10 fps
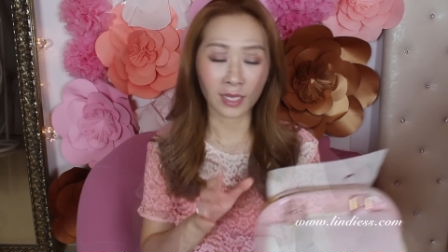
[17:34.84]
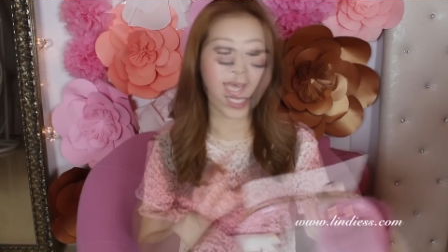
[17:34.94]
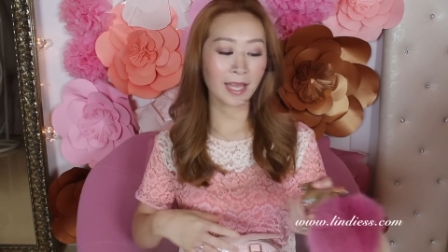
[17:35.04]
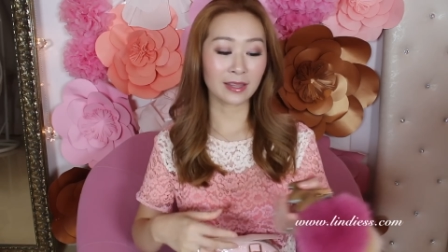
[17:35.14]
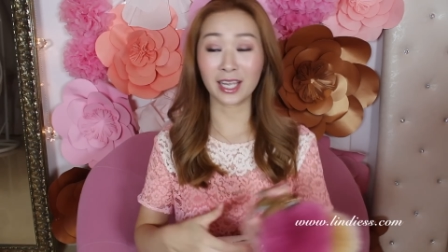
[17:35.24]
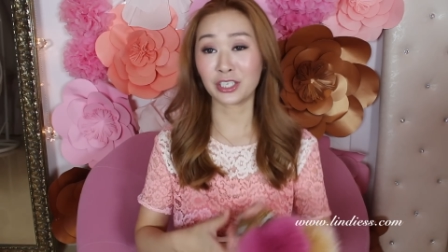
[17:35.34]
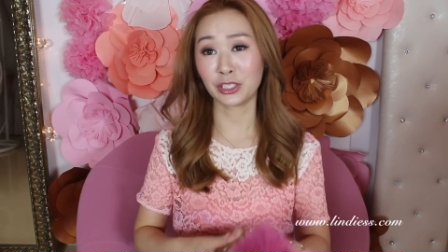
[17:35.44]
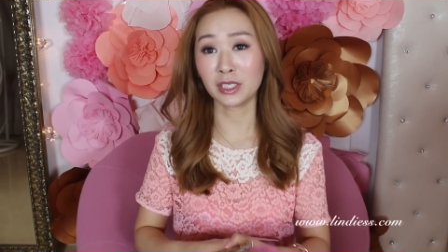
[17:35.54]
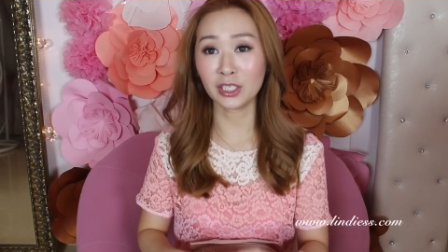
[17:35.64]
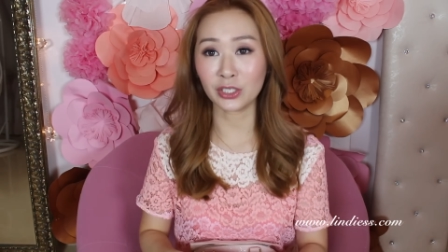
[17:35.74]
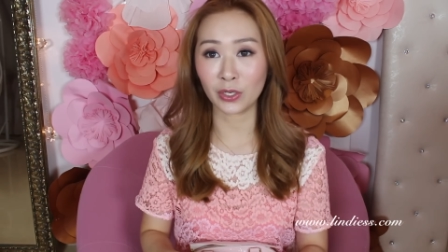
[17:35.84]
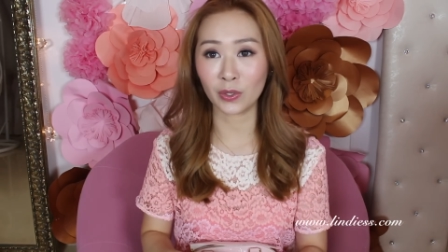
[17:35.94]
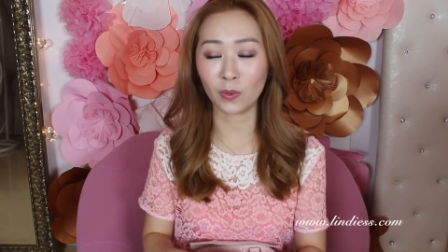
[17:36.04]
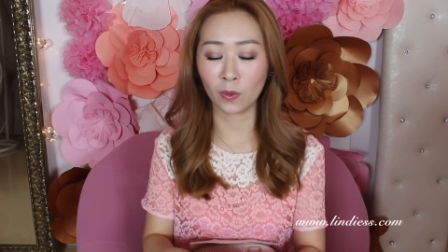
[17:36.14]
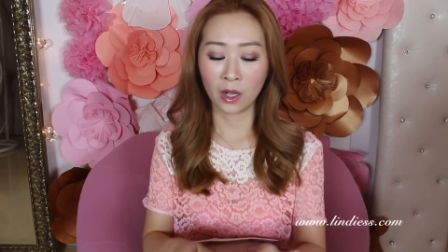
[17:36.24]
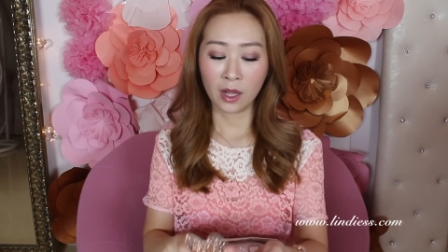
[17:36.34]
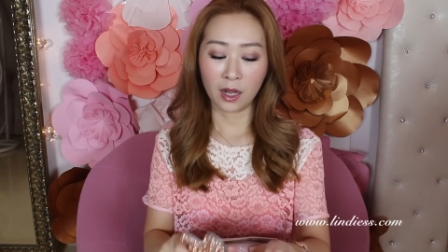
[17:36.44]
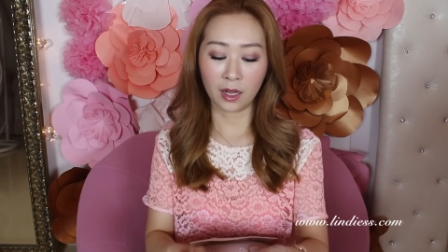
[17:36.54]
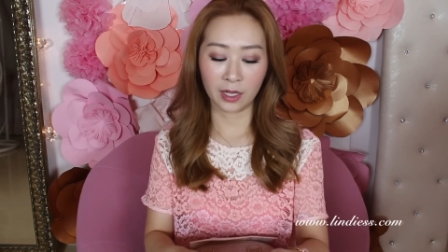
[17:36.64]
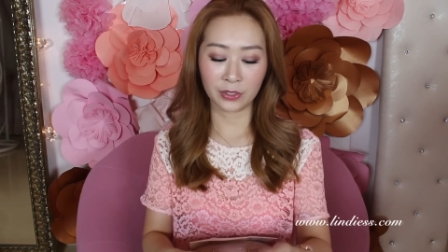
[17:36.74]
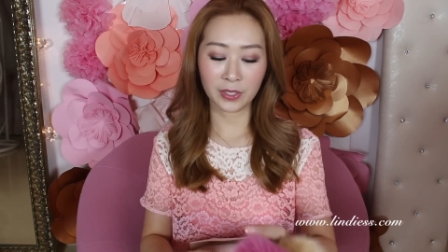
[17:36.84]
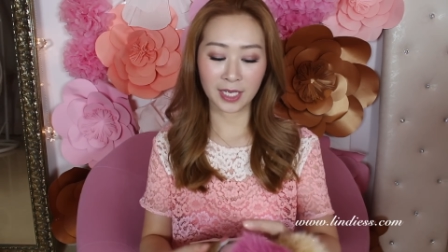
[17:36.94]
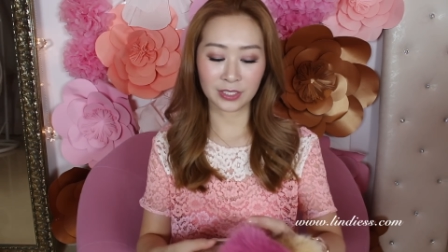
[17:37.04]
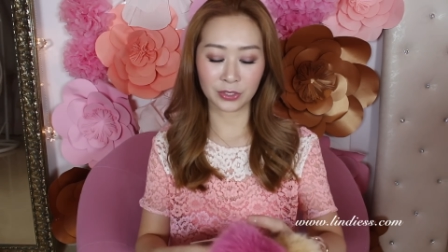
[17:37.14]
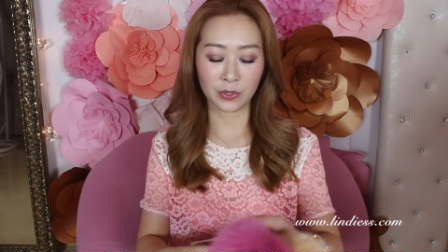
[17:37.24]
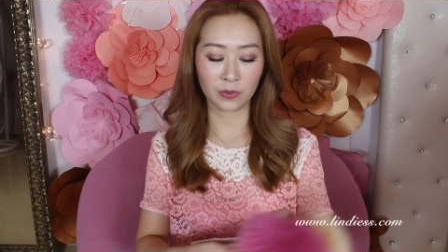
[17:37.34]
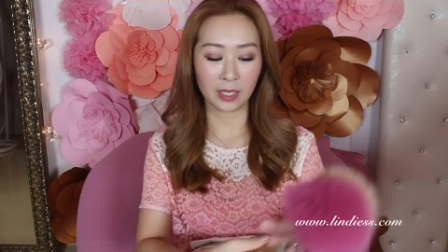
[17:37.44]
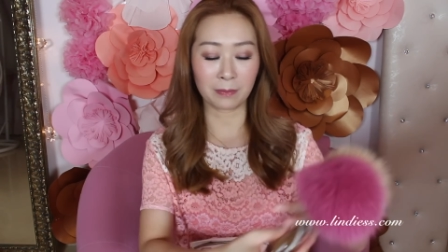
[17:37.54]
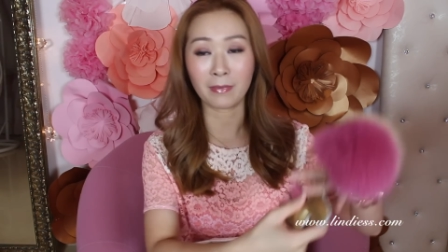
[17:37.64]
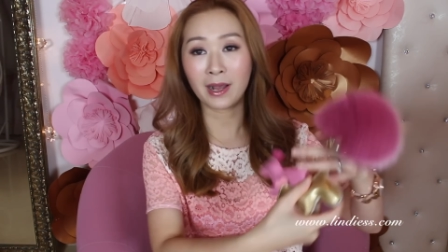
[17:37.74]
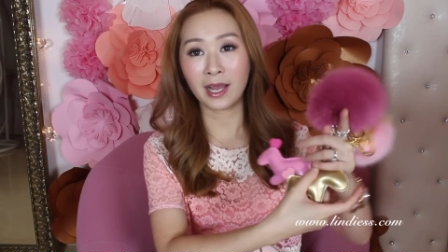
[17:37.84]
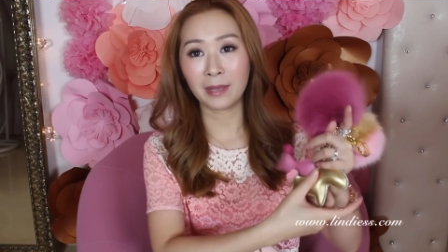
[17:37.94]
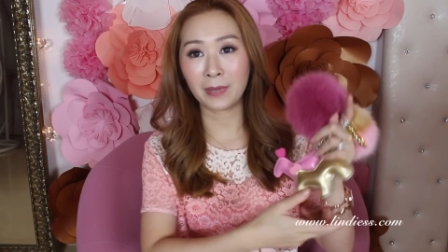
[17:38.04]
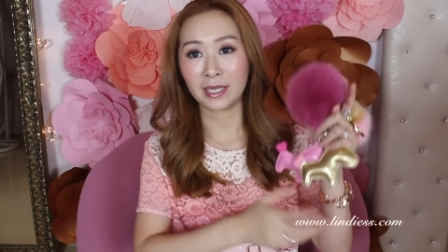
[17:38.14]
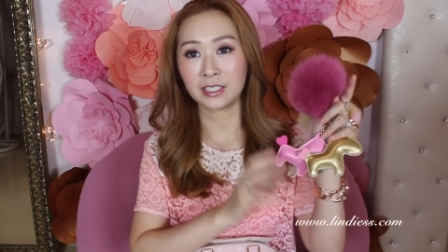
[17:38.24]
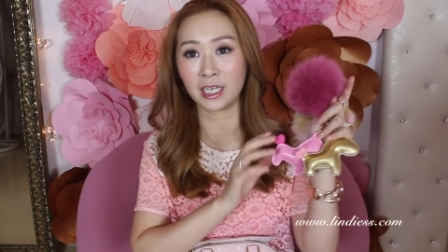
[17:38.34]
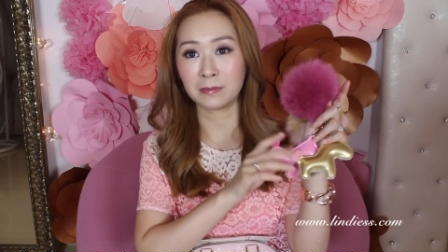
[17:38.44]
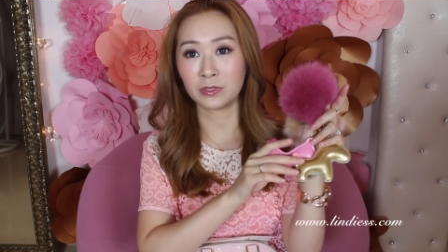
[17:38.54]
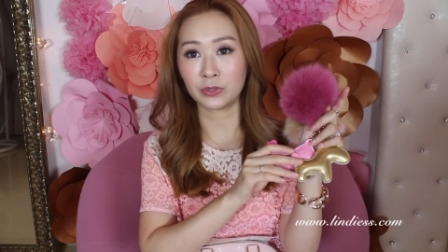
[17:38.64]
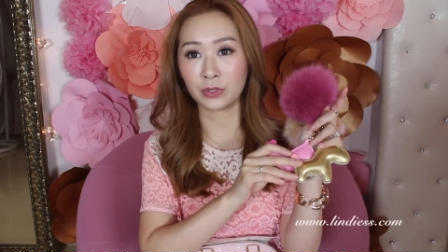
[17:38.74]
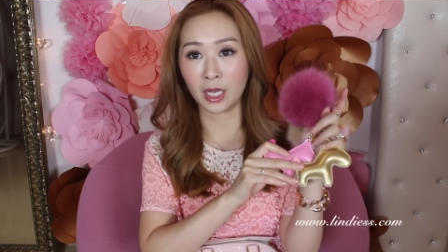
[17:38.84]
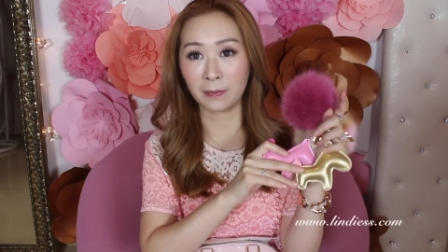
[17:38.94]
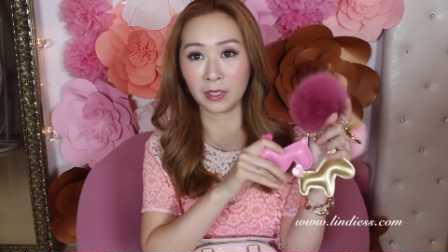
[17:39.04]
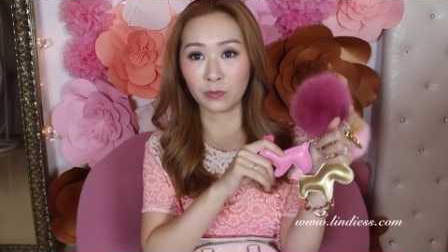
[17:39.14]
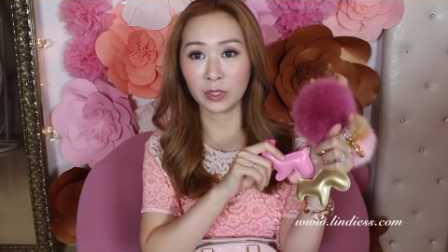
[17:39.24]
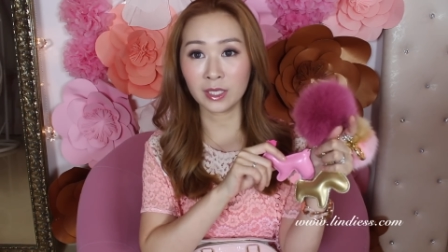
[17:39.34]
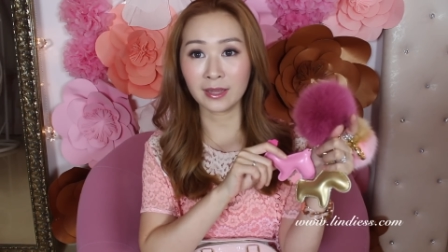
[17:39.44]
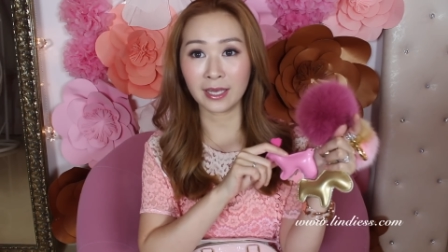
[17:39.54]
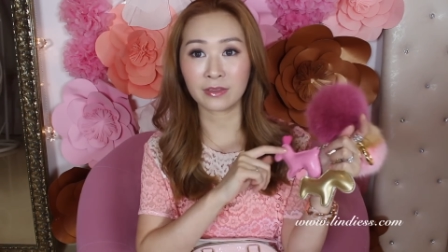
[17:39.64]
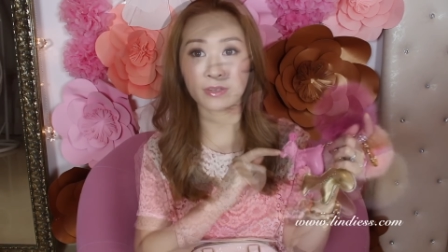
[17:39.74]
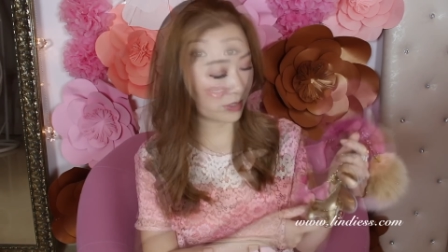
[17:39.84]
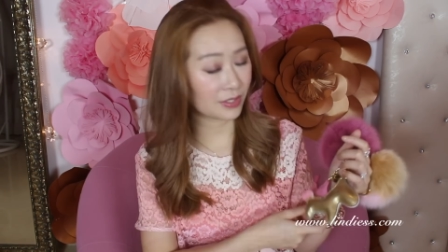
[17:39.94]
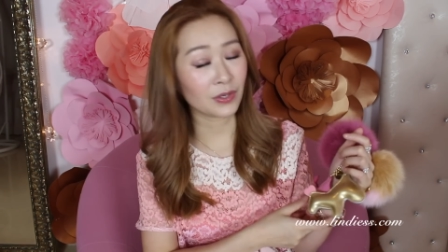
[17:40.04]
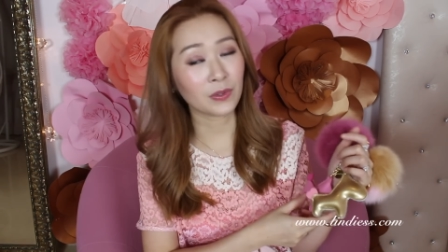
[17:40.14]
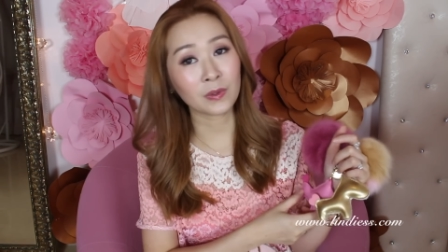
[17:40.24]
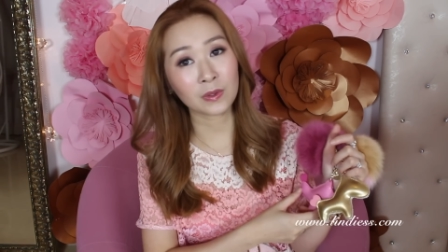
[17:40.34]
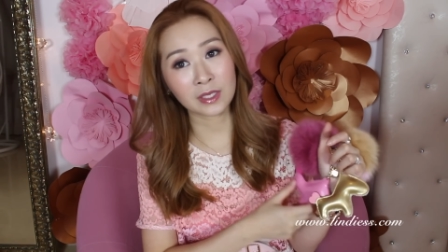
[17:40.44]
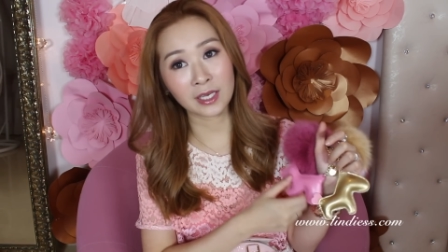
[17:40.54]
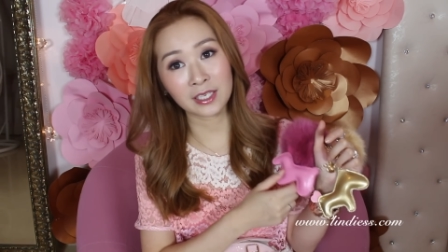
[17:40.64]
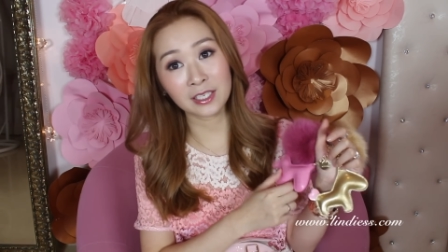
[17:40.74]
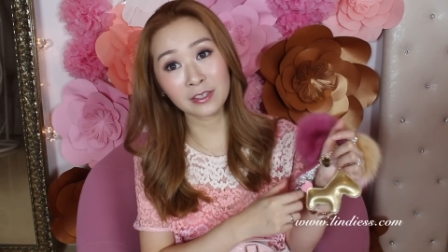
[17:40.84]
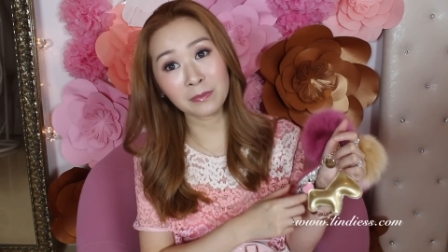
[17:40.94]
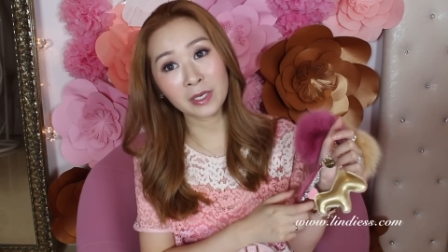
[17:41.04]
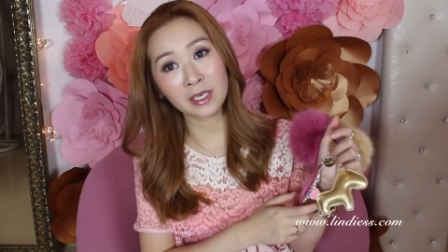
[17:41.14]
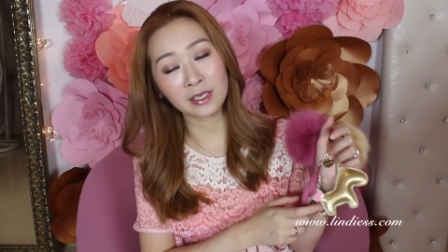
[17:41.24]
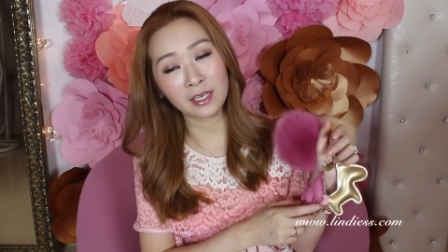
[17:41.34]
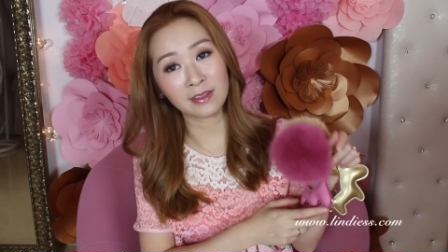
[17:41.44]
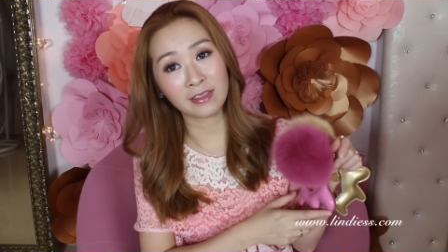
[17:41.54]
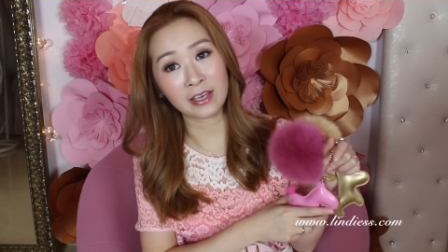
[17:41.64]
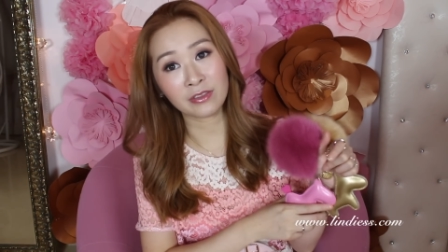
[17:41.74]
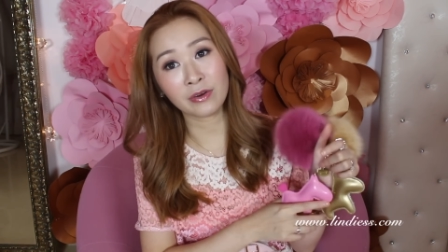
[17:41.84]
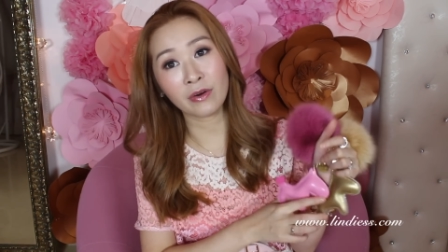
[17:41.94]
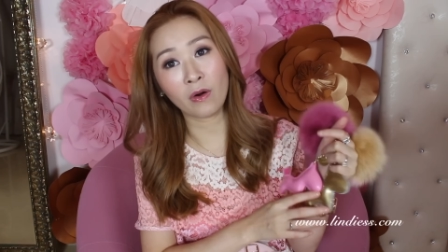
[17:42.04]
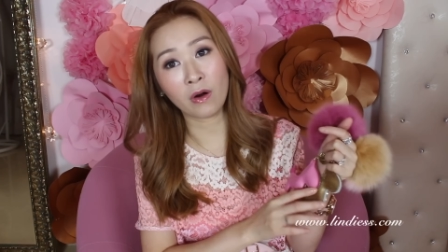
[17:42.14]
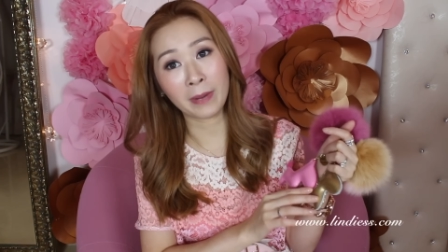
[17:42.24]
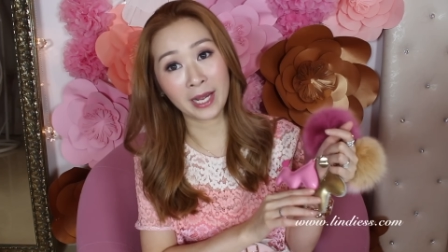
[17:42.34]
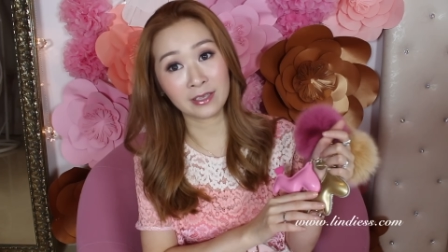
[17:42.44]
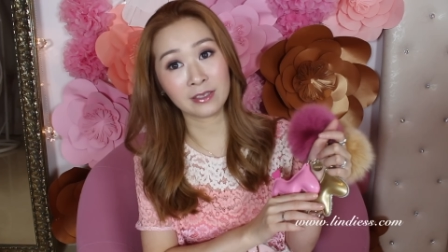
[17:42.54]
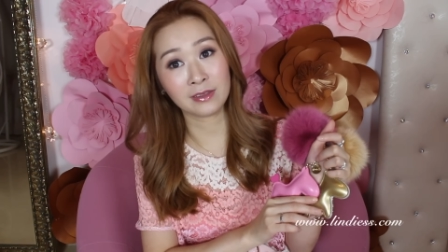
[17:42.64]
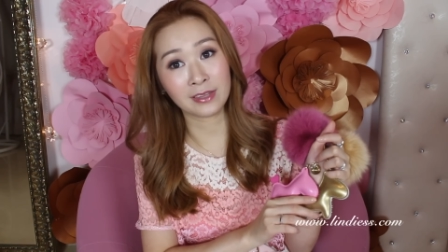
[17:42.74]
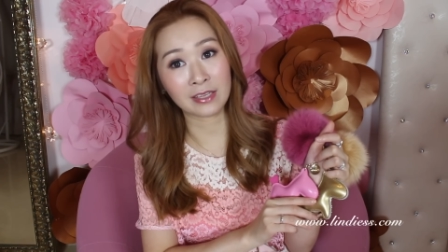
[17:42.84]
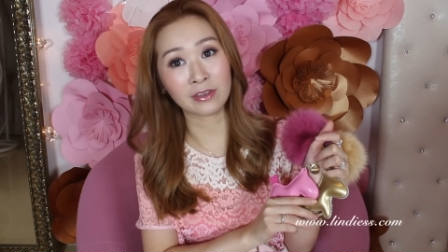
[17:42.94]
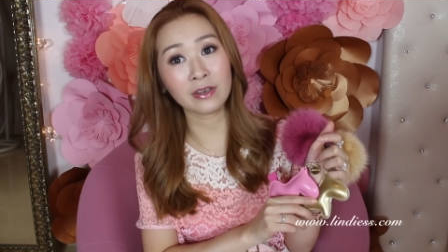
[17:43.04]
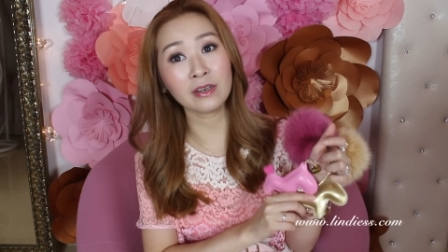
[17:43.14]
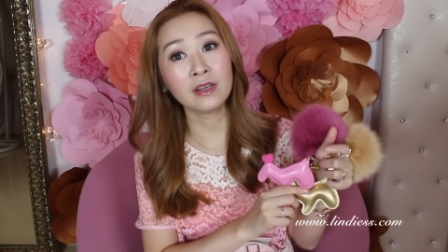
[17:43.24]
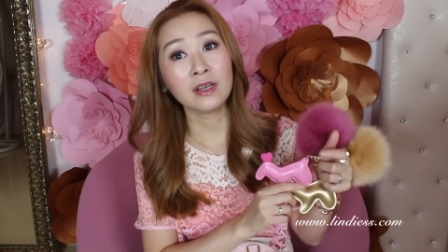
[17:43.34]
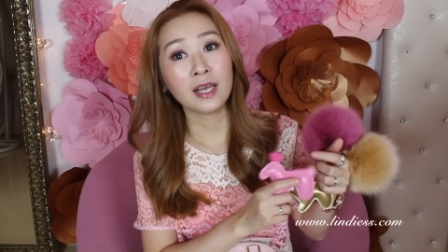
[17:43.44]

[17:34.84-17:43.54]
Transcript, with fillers: and actually no uh, you guys know that my bag charms do come in real leather so they're either made in leather or patent leather